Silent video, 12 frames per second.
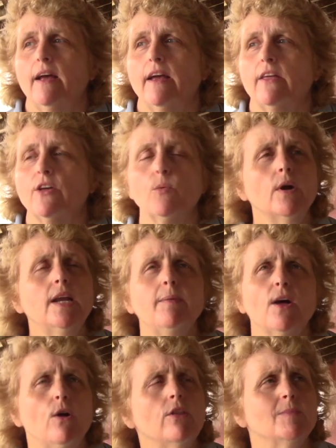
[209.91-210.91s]
They're worried
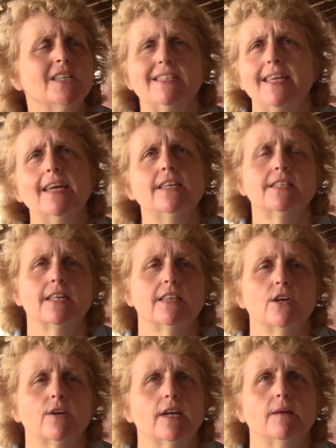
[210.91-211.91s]
about all the mistakes that
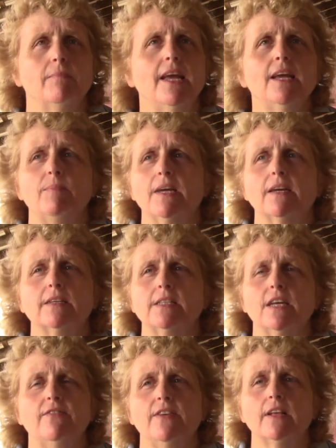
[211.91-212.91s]
they're going to make because
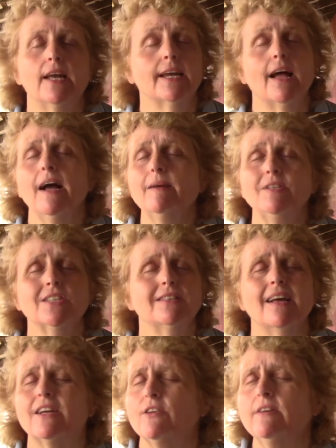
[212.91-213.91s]
they feel like, I'm just
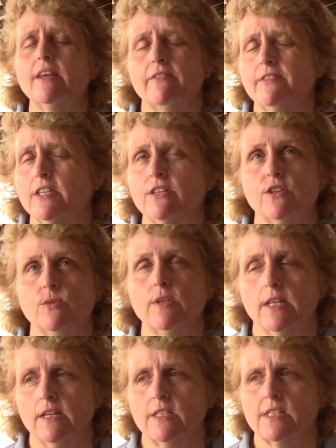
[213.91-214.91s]
not good enough to do
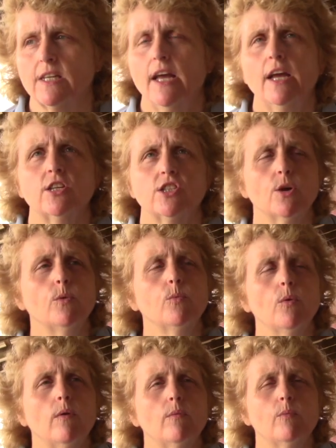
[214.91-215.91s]
this.
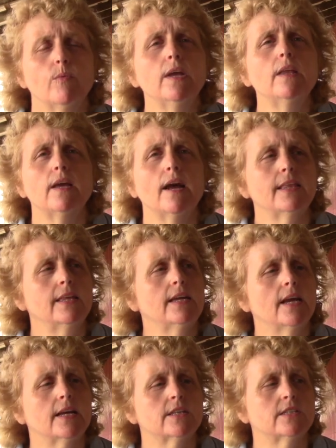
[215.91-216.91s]
So really, I think
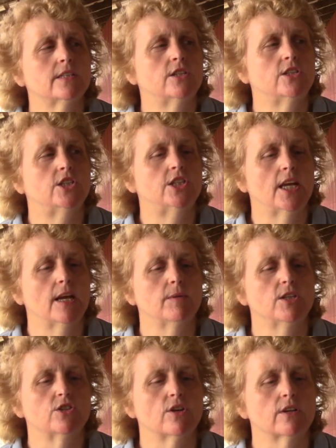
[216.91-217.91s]
as jam
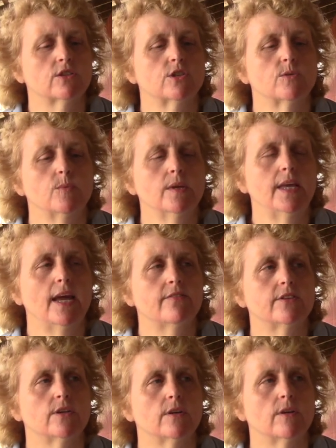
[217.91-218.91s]
instructors, we really
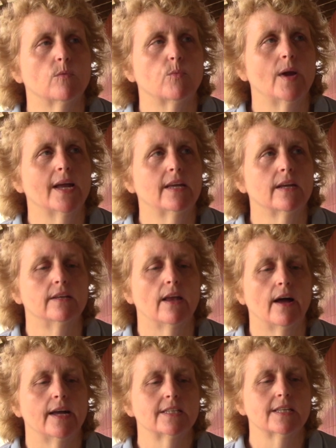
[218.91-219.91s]
have to
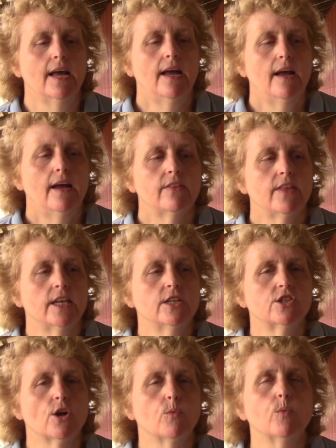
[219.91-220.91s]
recognize that
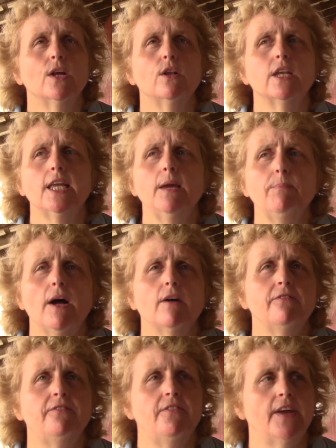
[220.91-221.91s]
it's a real leap
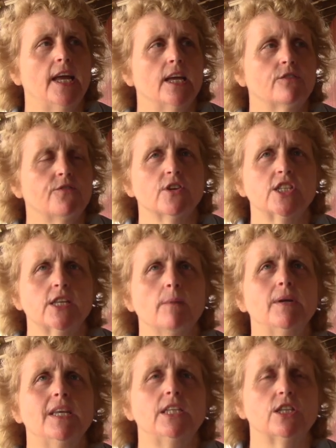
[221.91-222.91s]
of faith for
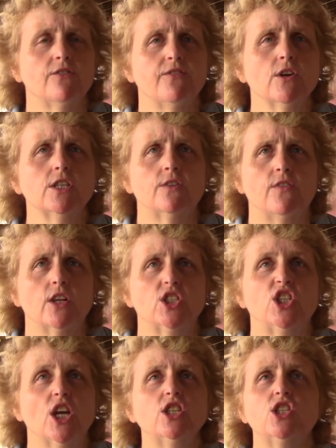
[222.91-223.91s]
somebody to, first of all,
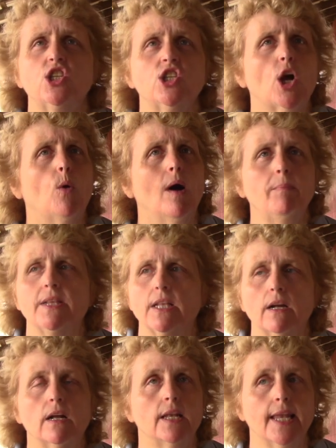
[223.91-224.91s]
just show up at the
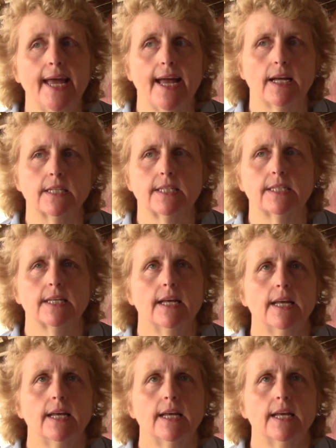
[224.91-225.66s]
class.